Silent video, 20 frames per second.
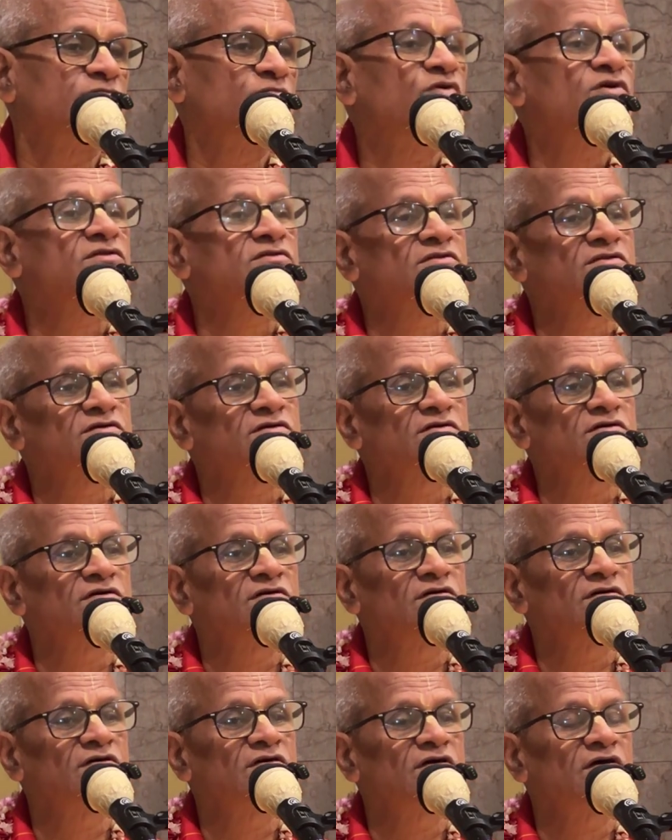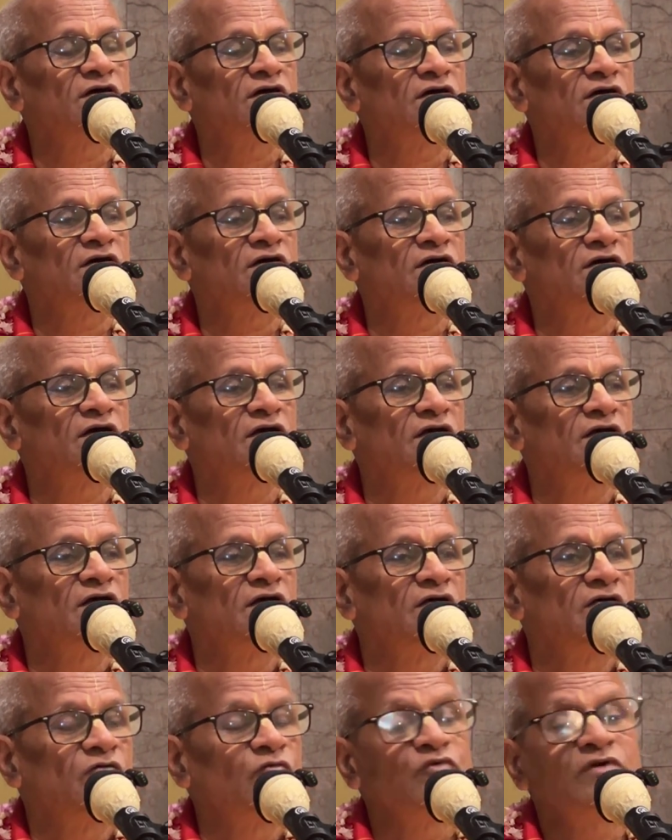Both.
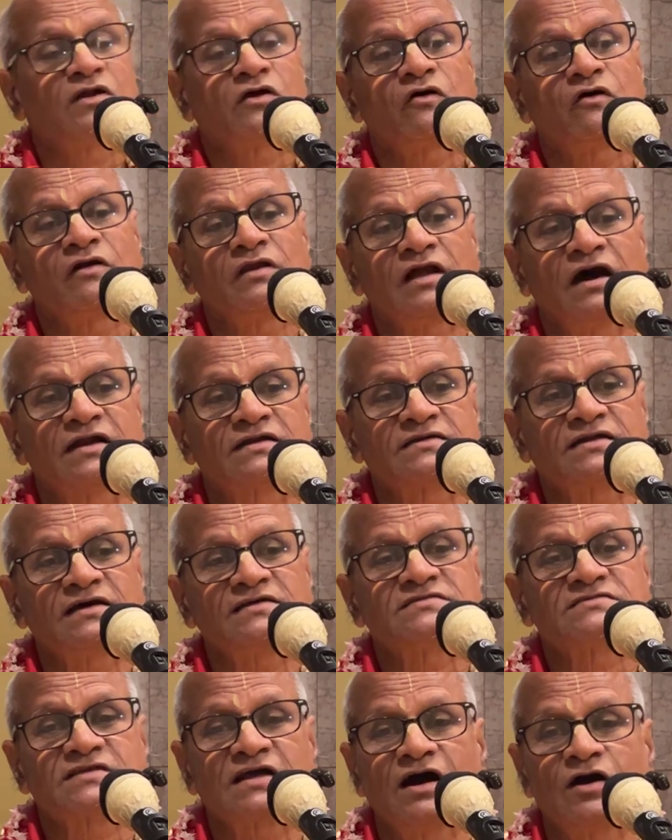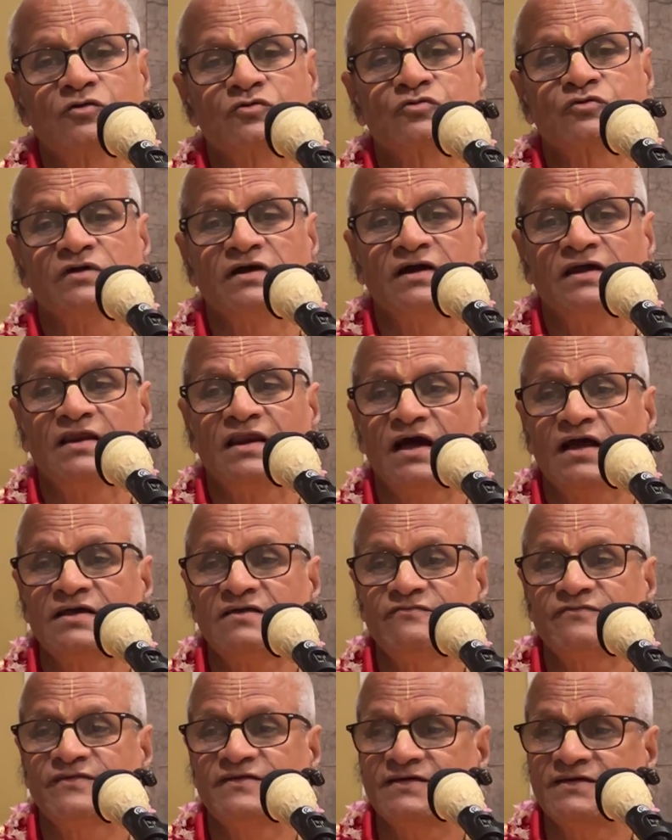We are all attached how to
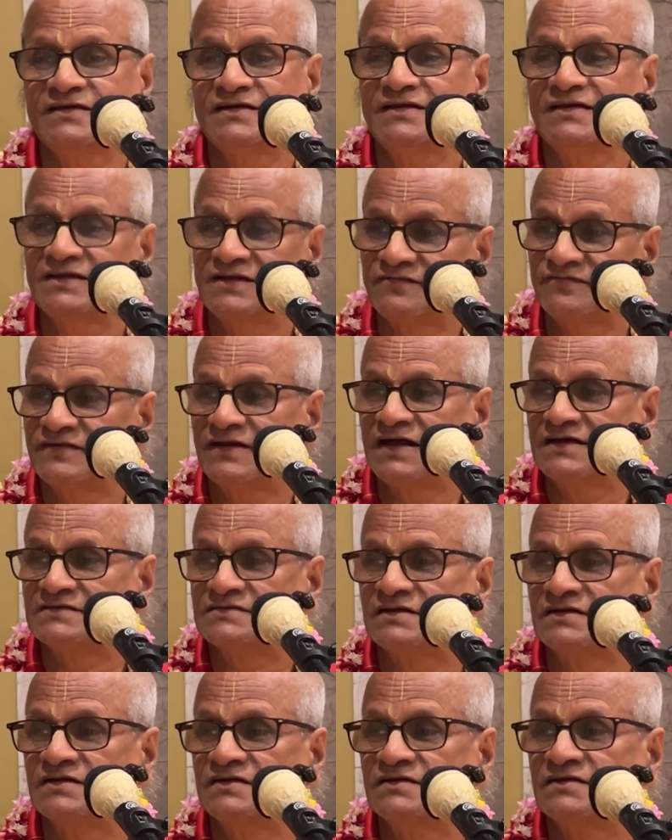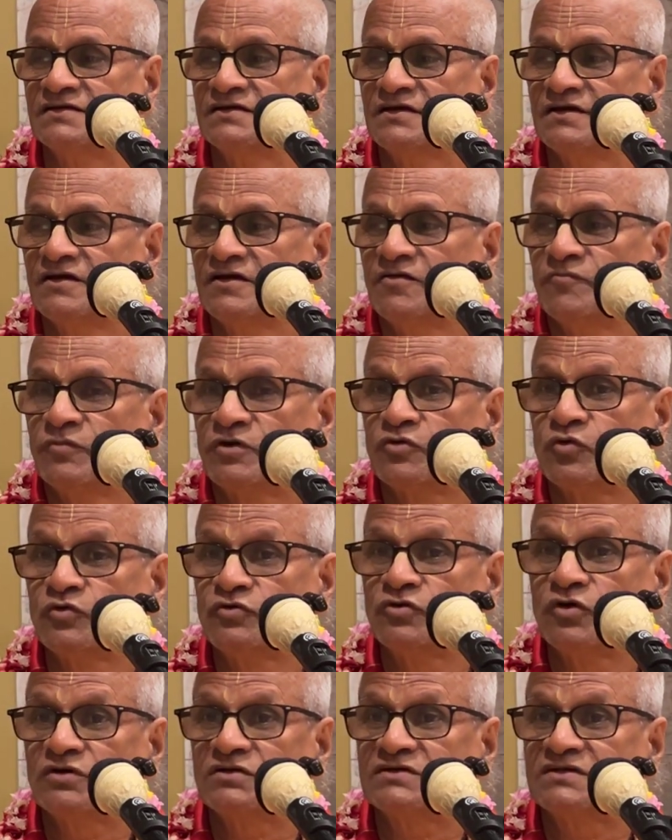alive, he live nicely. But
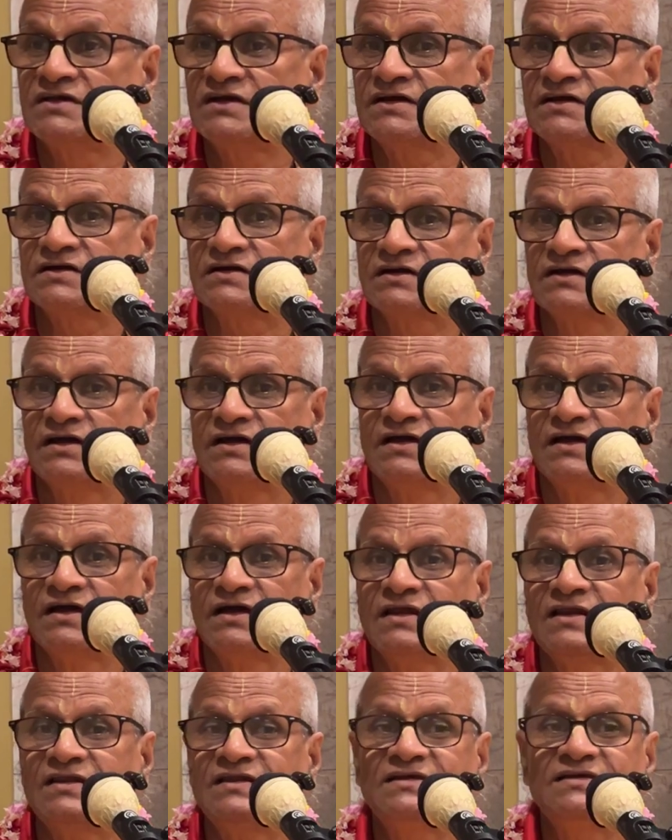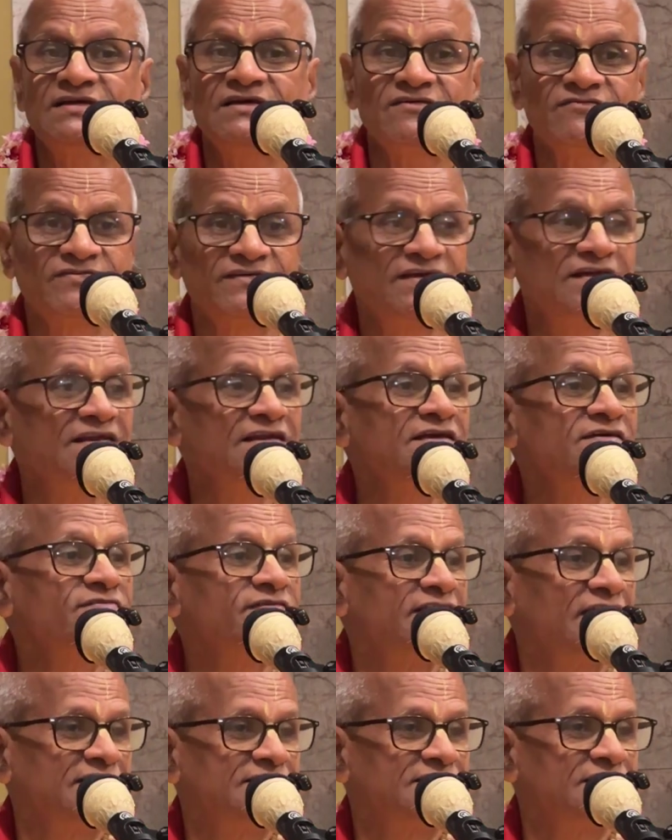we don't think alive, he
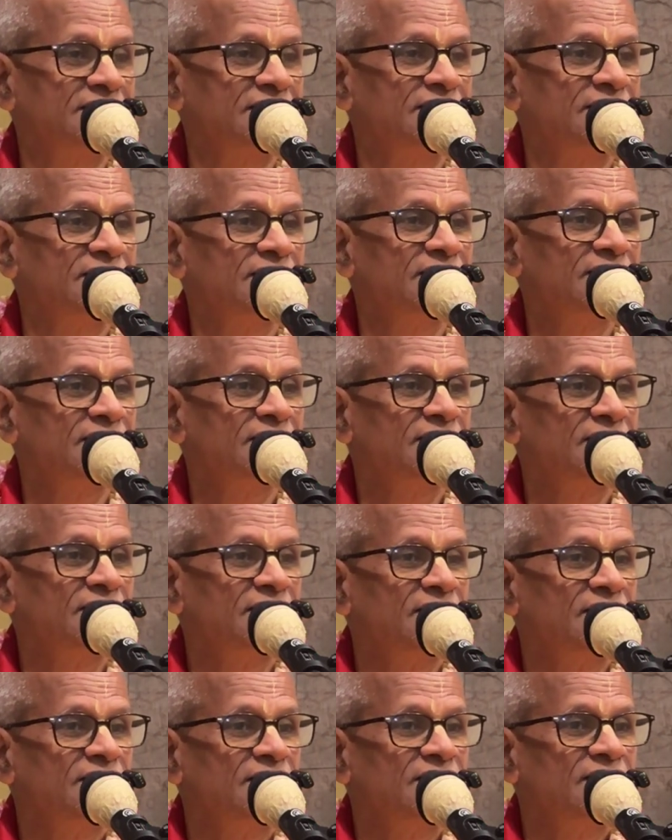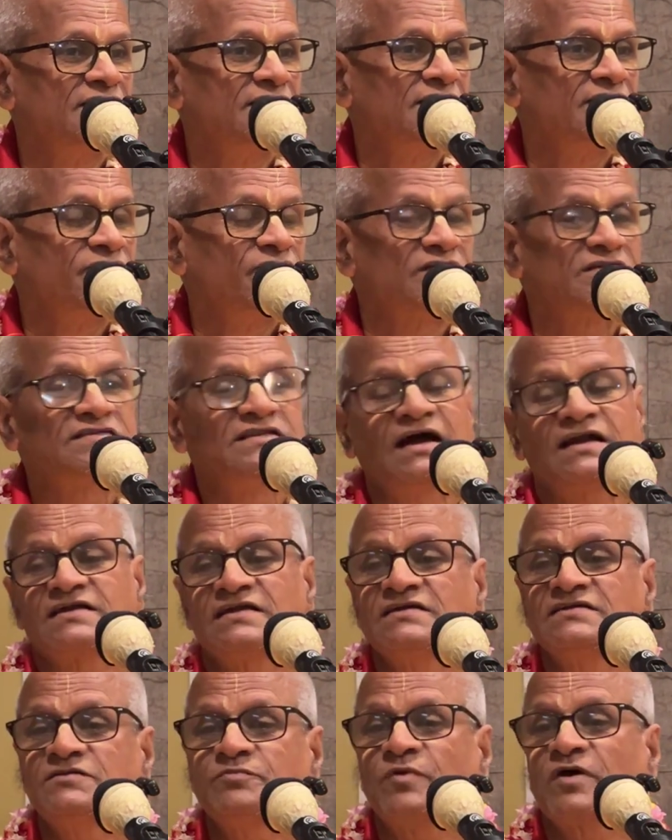live nicely. But
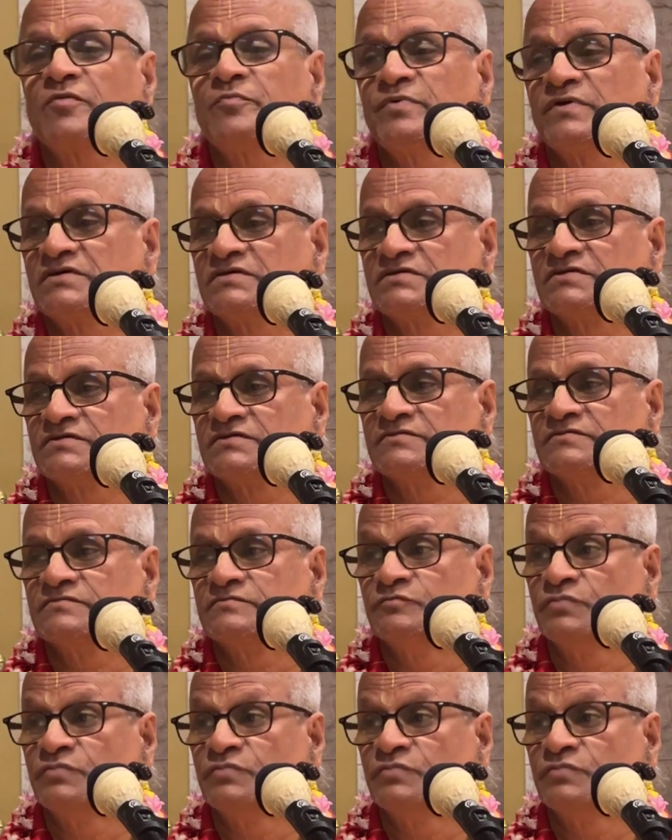that is purpose.